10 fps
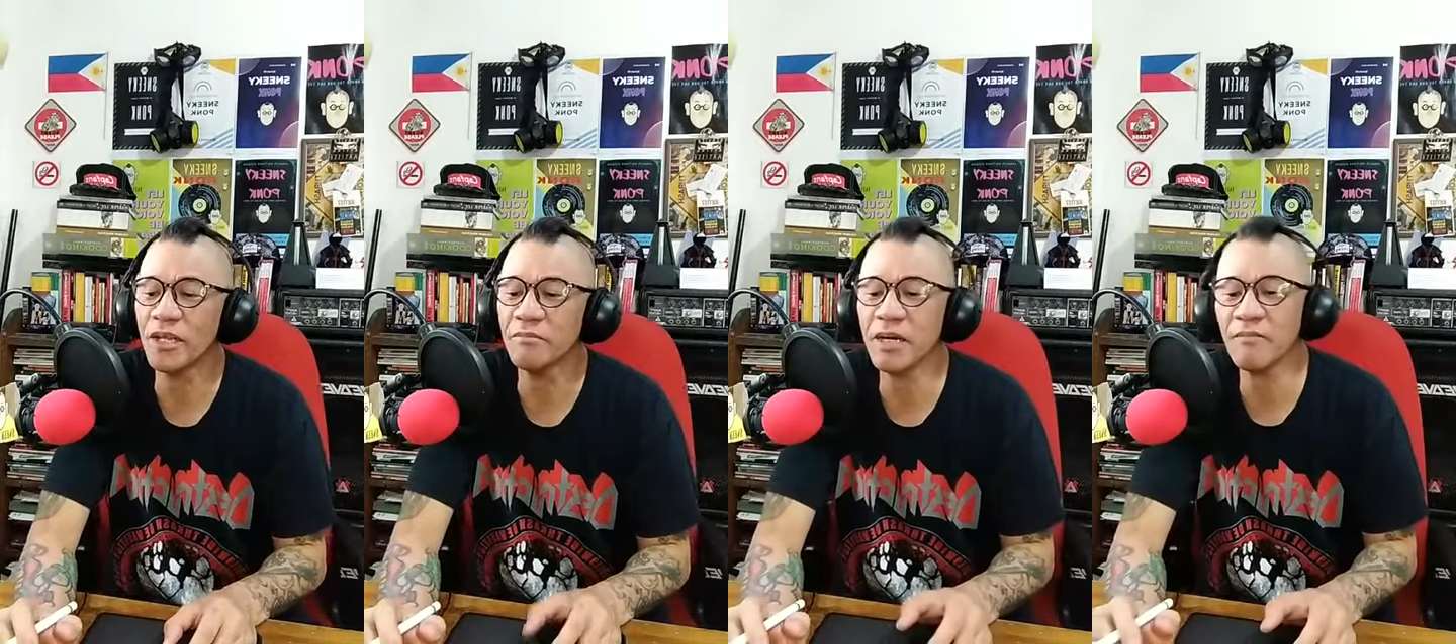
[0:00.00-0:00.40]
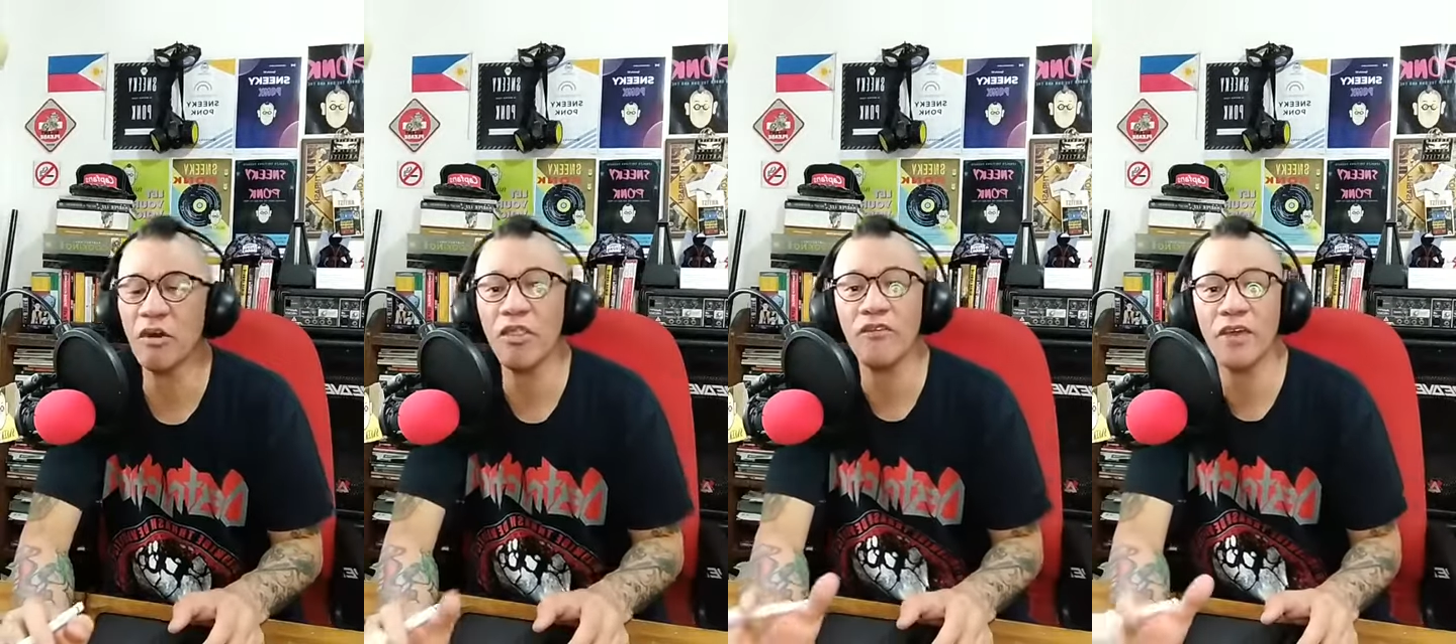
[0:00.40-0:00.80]
in my
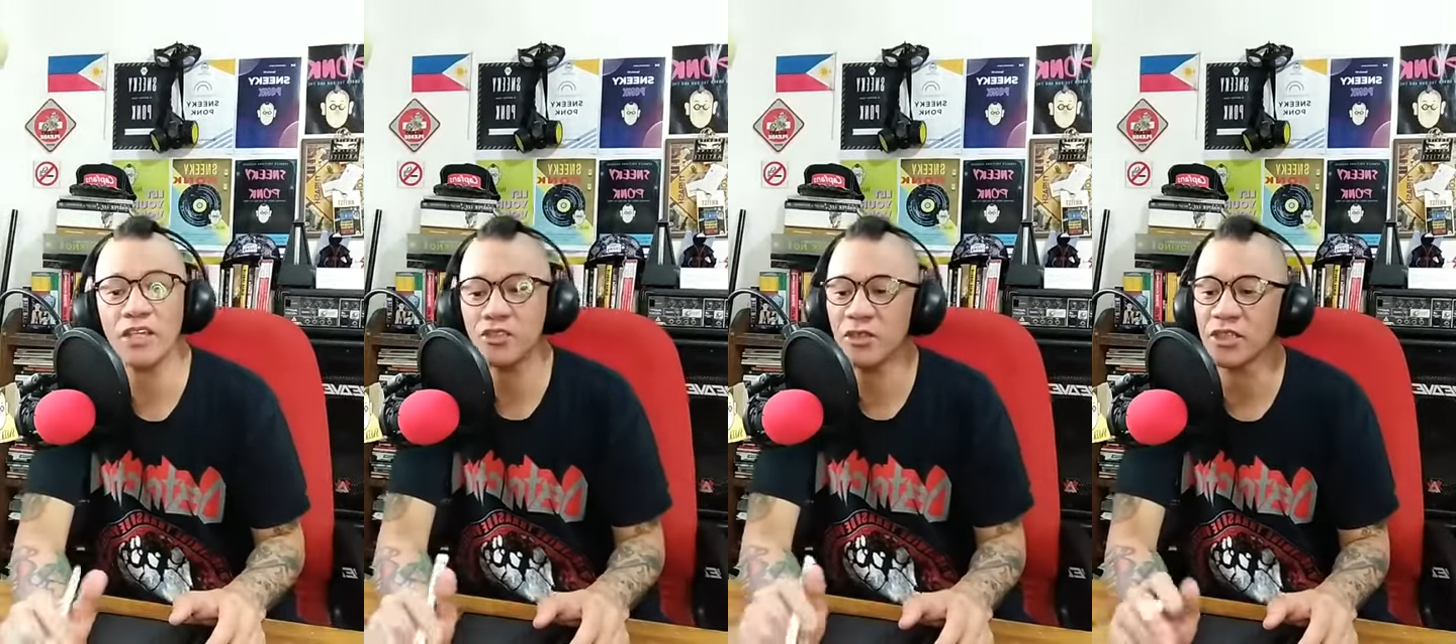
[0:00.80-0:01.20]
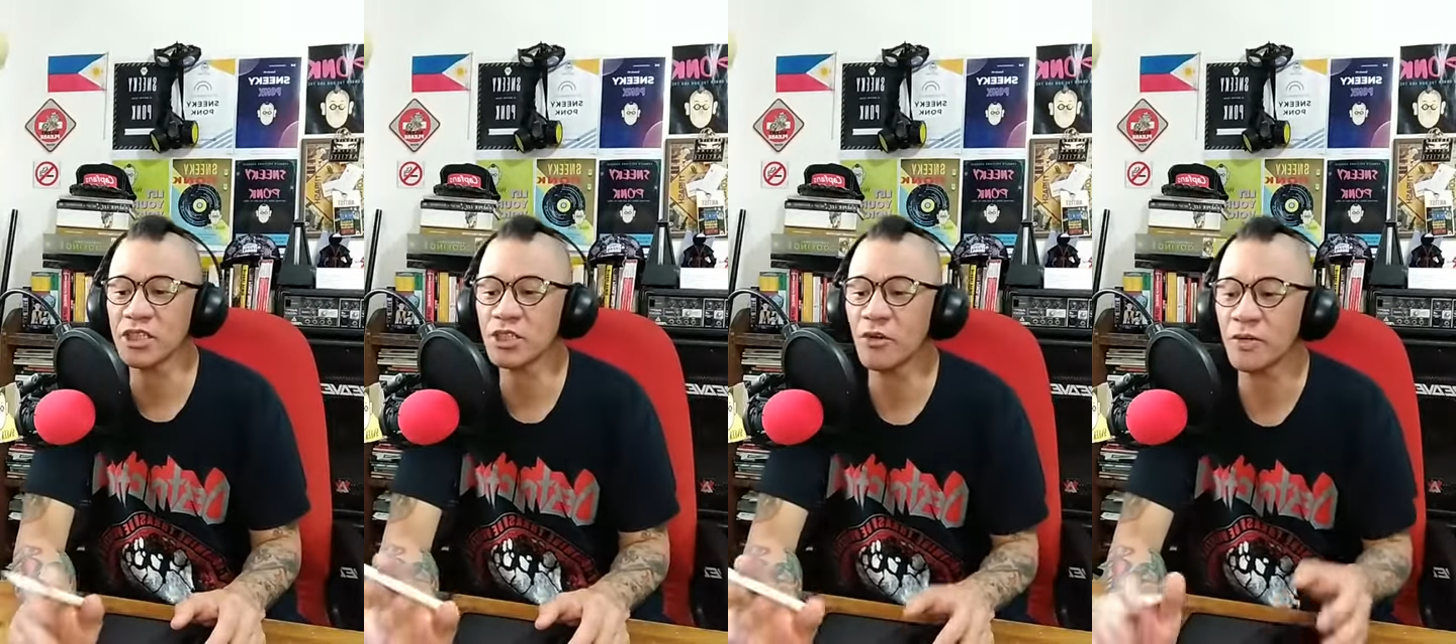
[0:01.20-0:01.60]
motivational
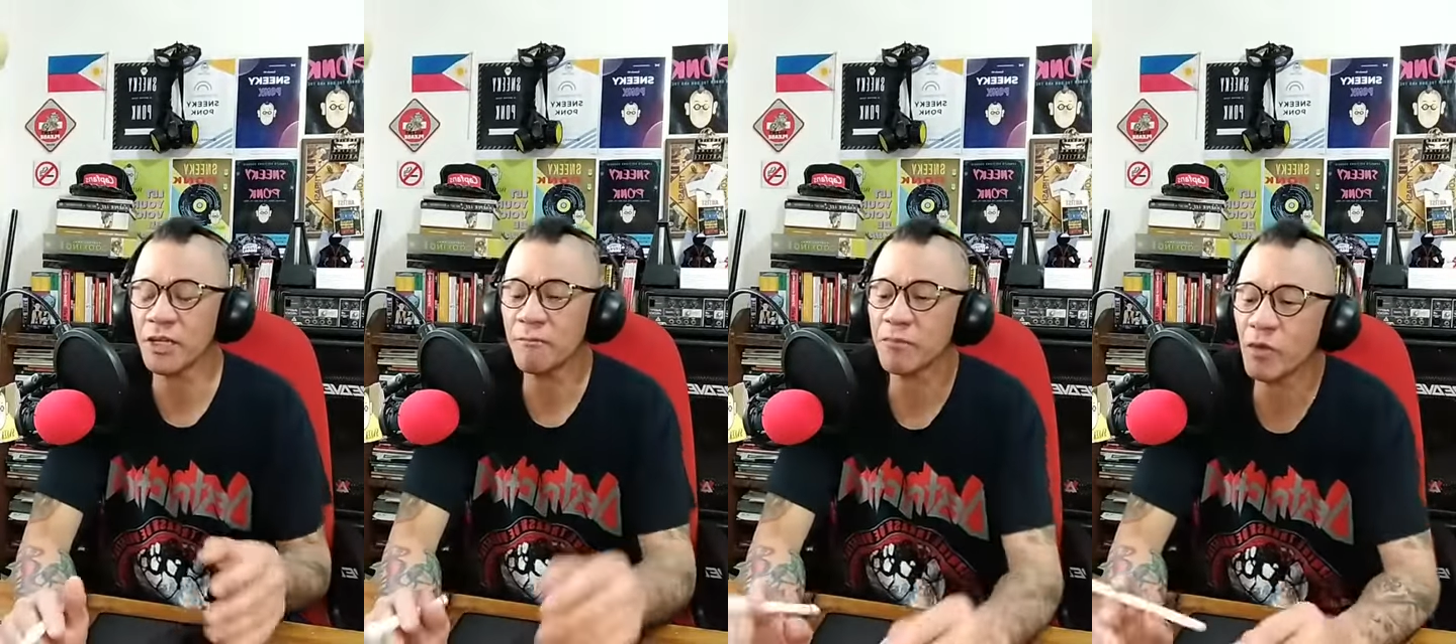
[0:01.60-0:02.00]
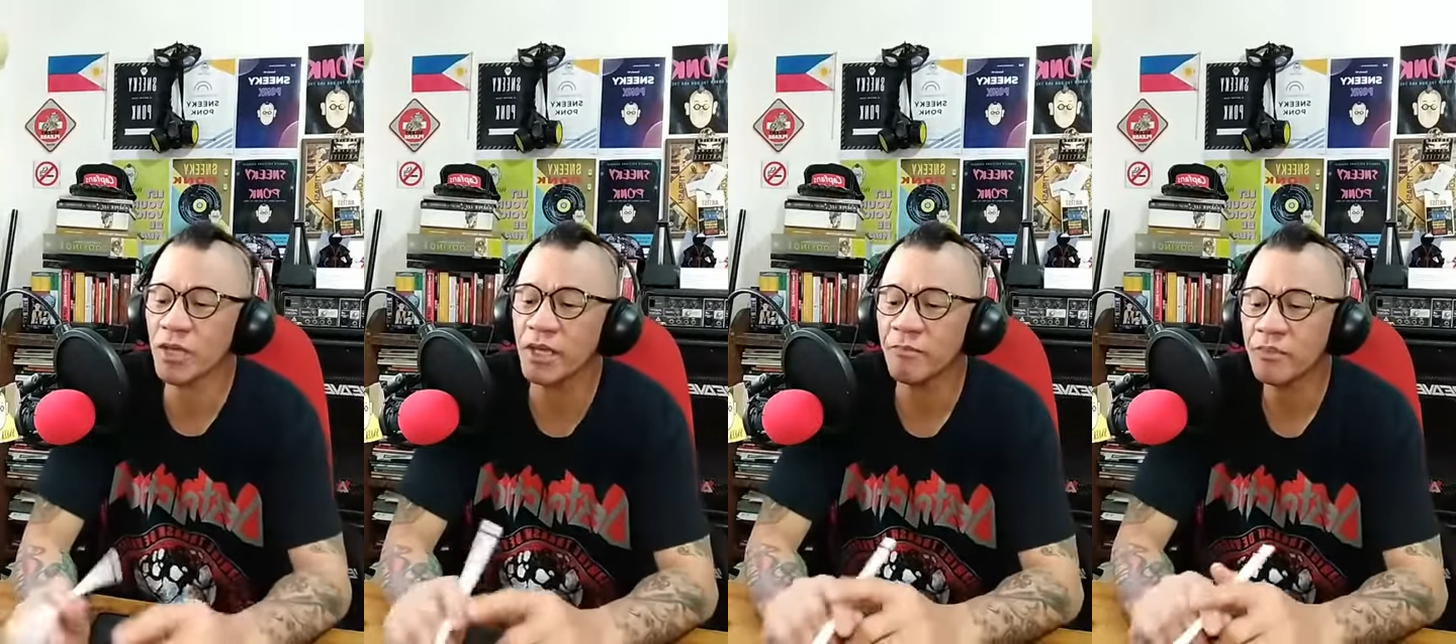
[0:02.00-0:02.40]
story.
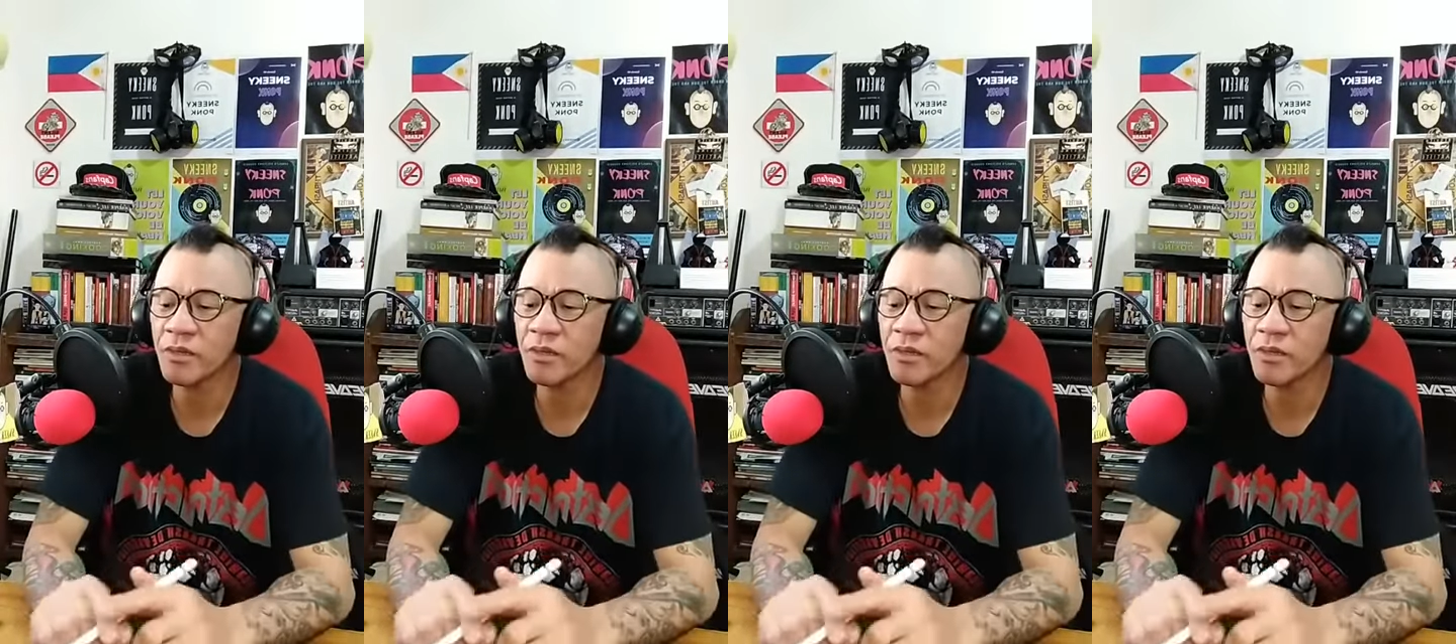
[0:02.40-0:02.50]
Okay,